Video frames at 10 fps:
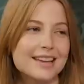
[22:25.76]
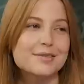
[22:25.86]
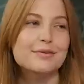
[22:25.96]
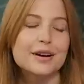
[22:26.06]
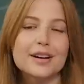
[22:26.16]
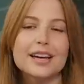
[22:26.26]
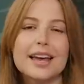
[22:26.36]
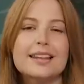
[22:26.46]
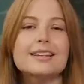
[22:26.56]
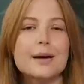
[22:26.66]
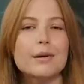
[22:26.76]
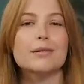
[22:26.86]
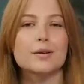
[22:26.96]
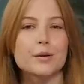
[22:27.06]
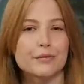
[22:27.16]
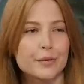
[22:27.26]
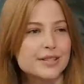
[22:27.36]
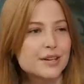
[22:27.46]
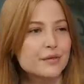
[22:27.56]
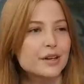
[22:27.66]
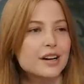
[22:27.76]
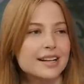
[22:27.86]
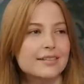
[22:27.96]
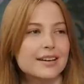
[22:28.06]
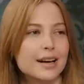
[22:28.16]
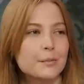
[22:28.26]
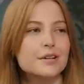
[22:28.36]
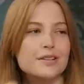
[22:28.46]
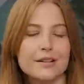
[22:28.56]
It's very. Anytime I record voiceover or anything, we're.